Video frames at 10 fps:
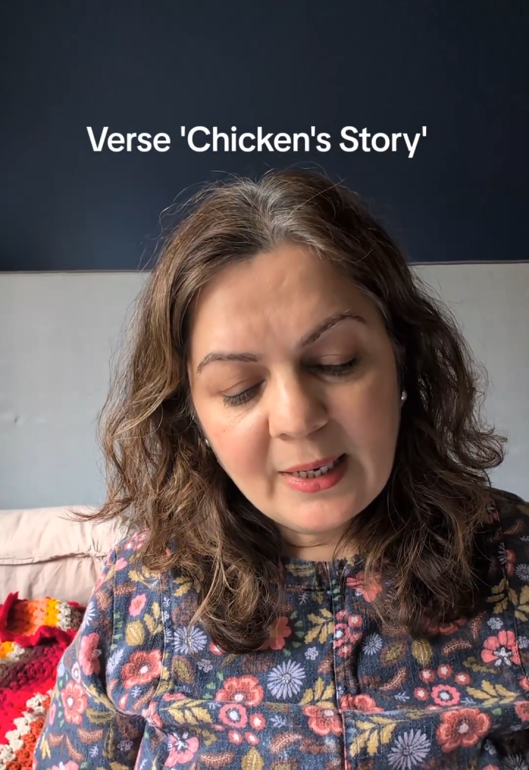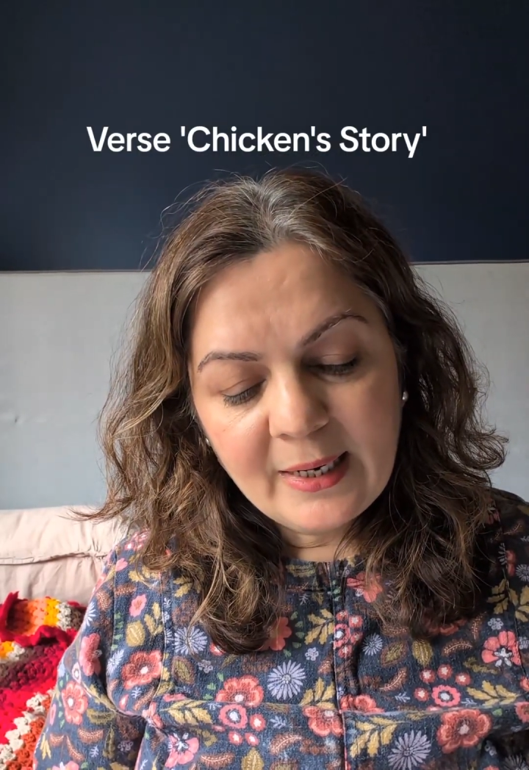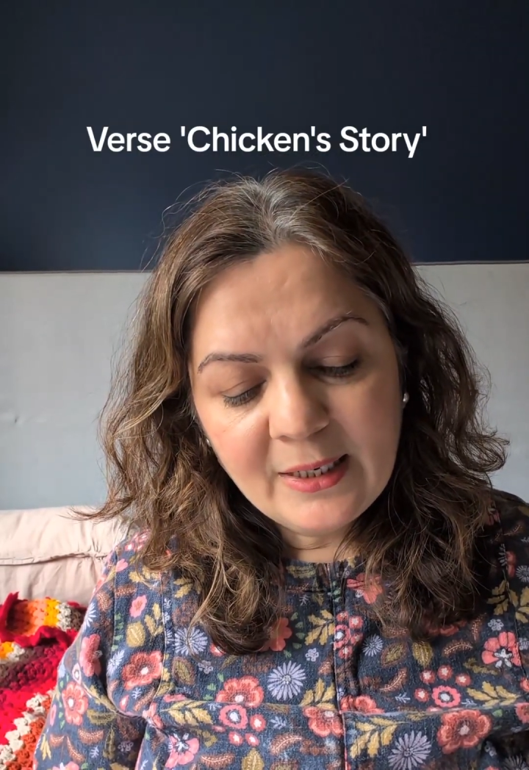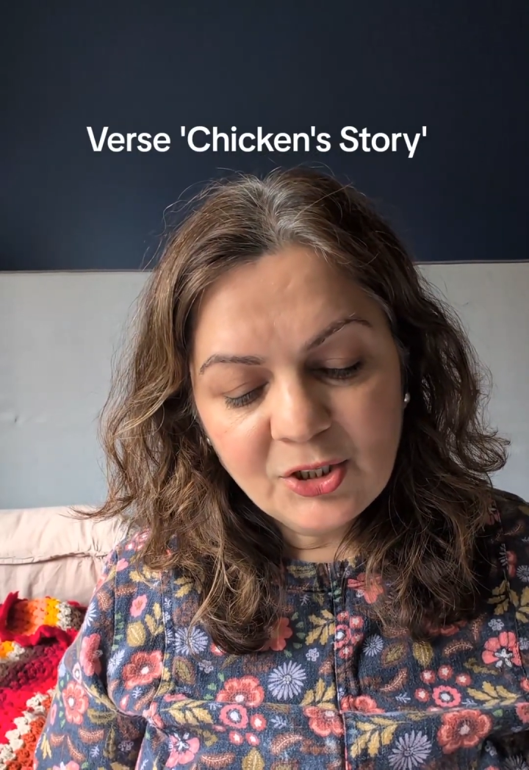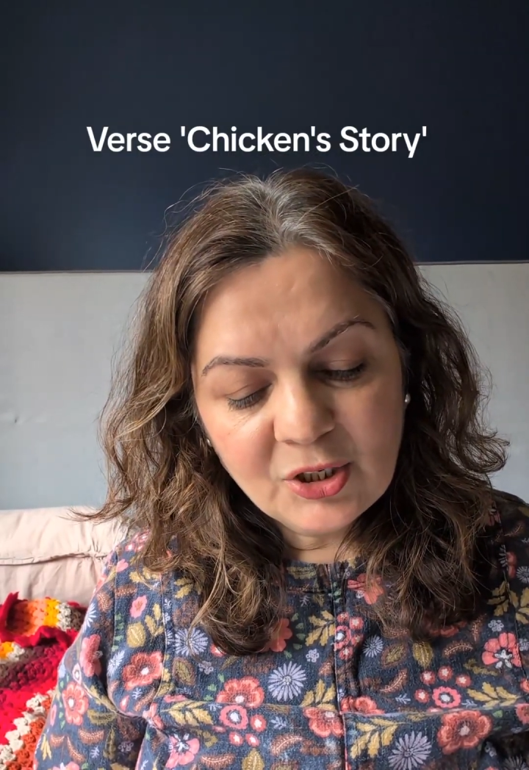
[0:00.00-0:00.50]

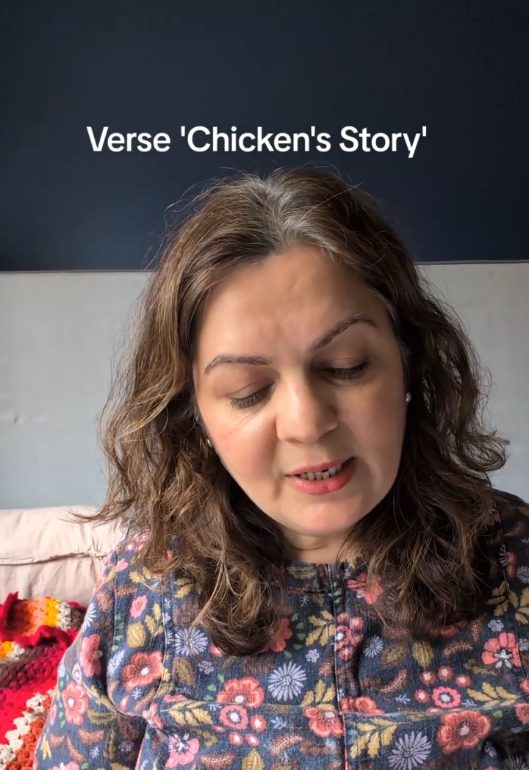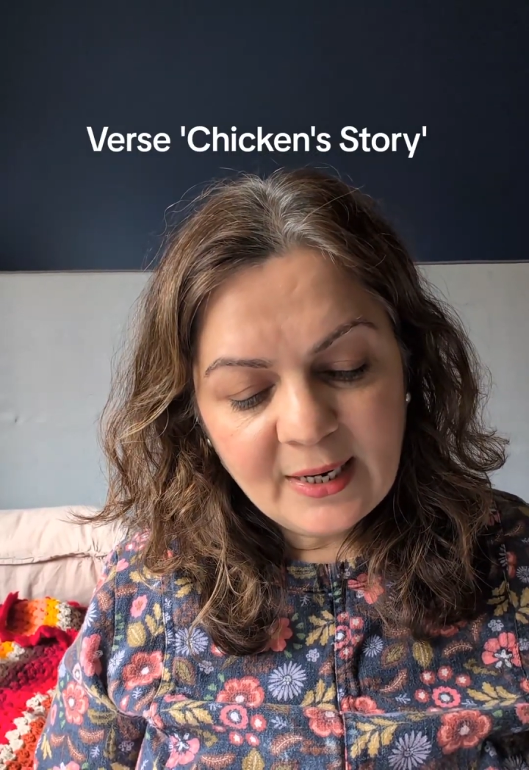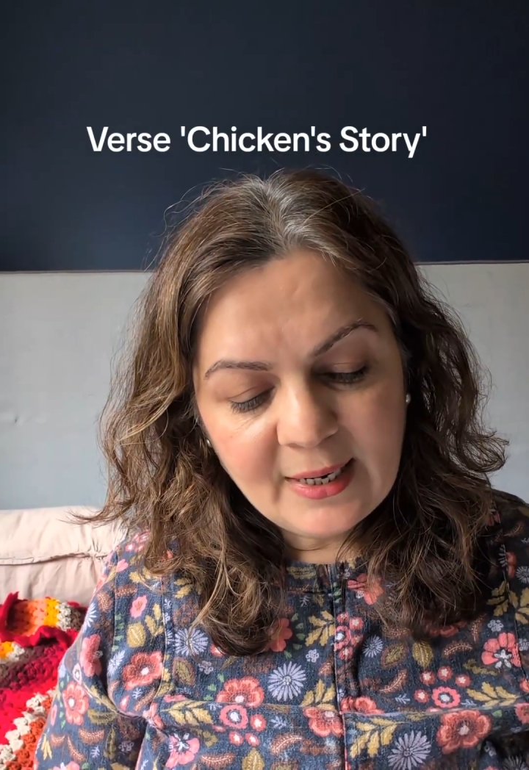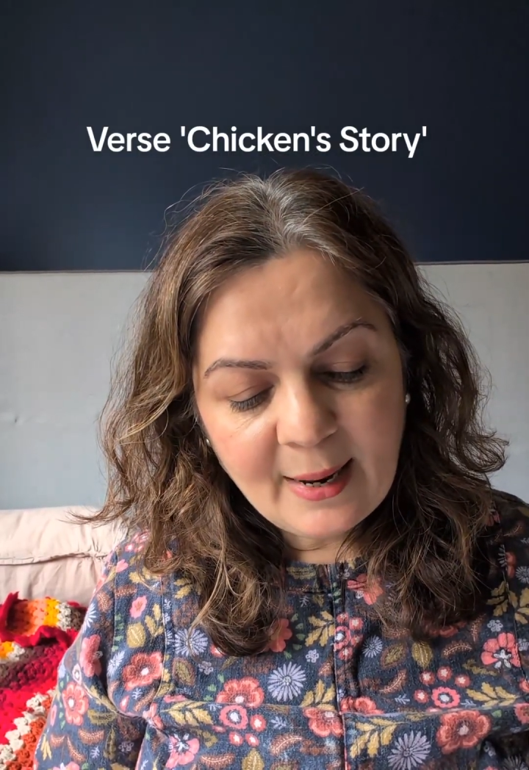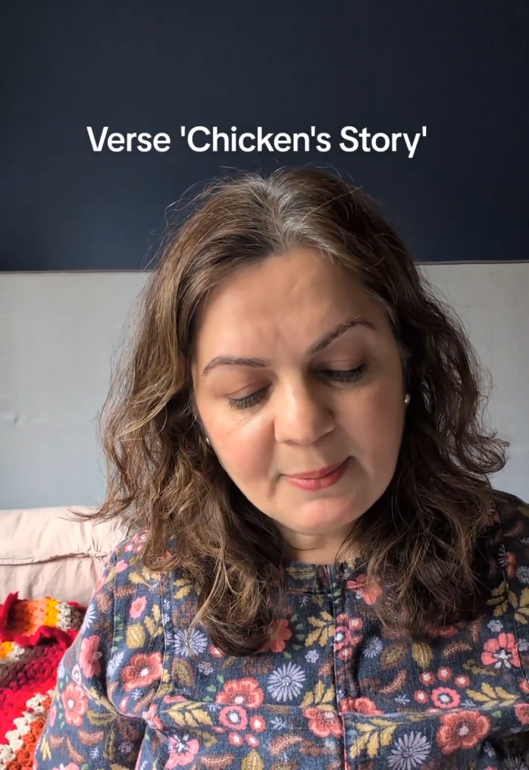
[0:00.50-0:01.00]

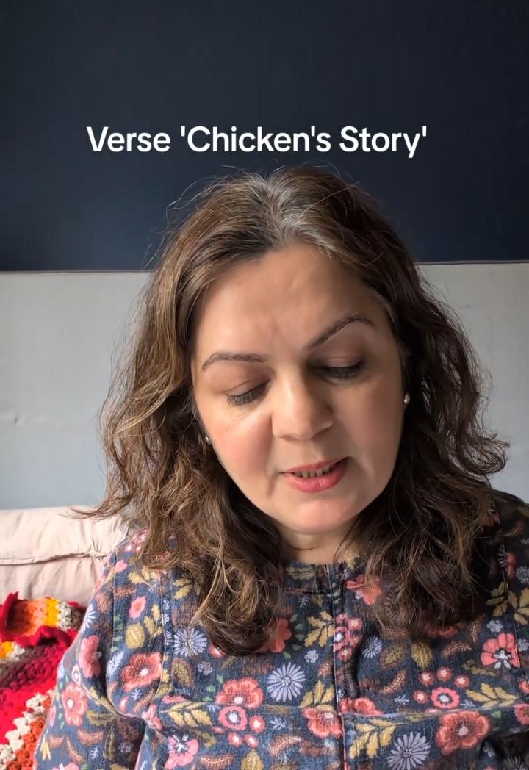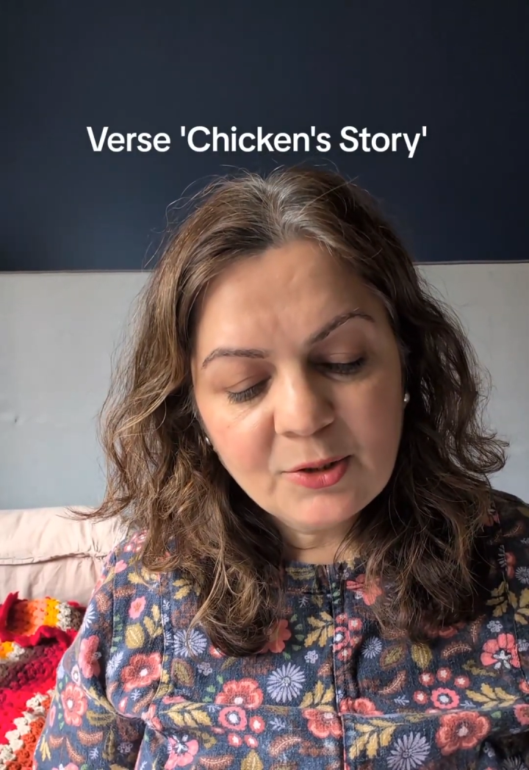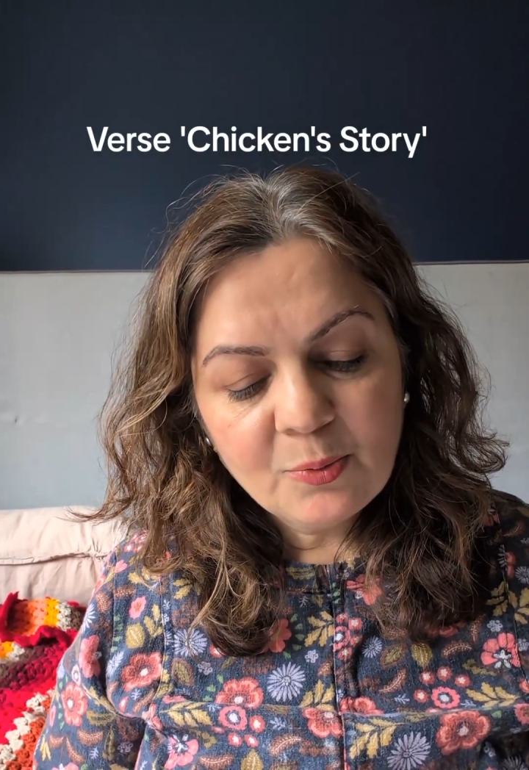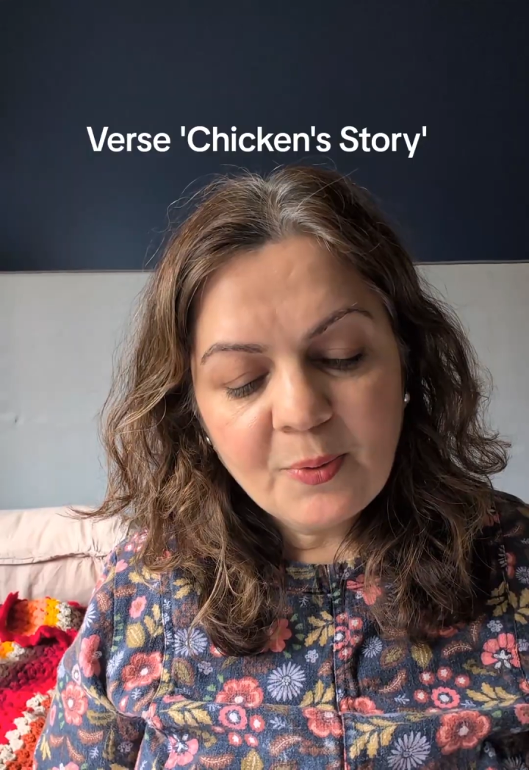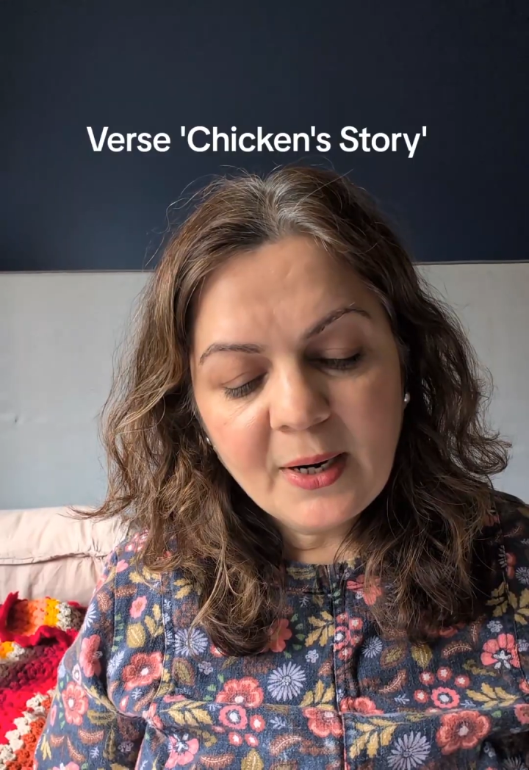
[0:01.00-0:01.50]
initially
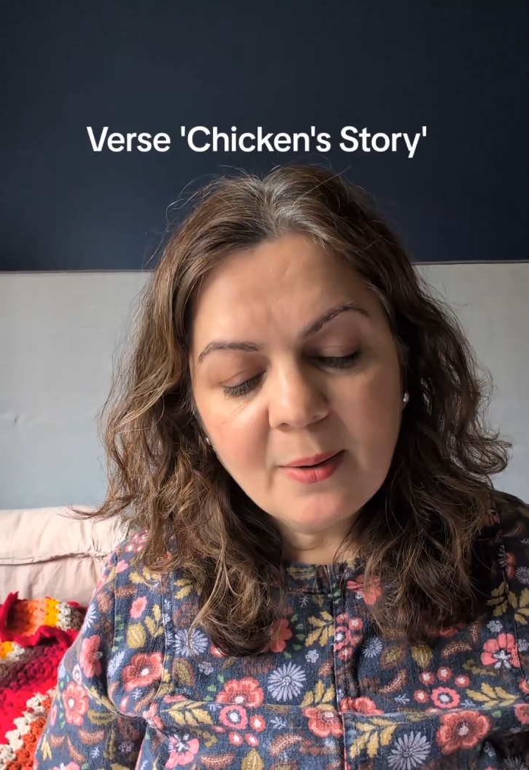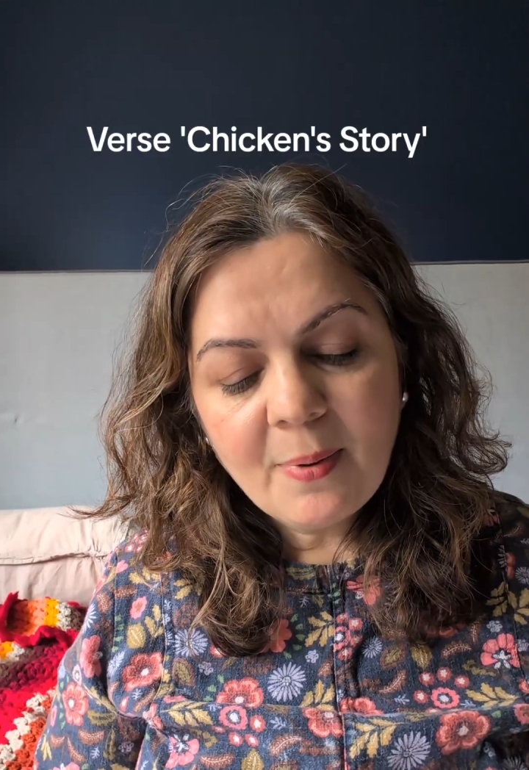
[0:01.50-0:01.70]
inept, to bring